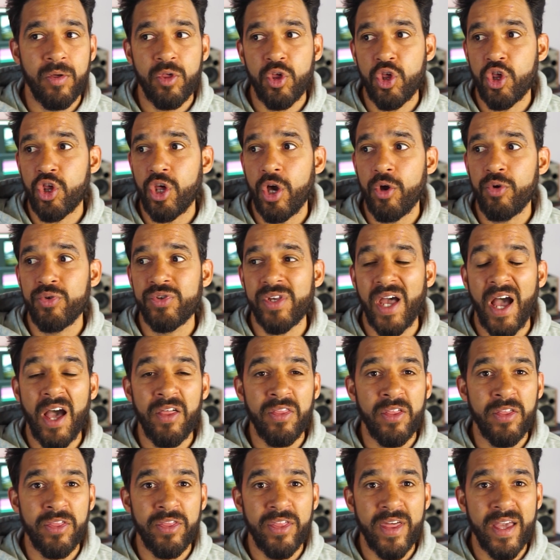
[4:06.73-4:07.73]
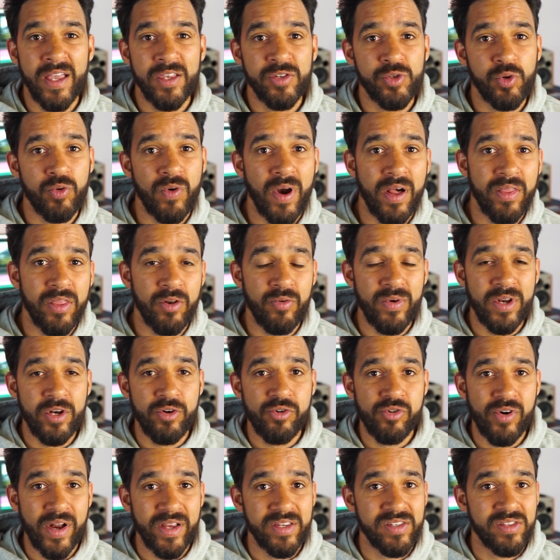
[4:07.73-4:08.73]
shows other things or other
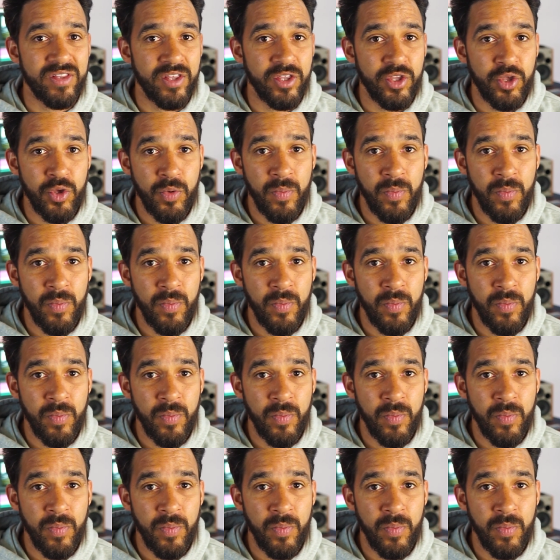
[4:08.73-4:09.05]
interests that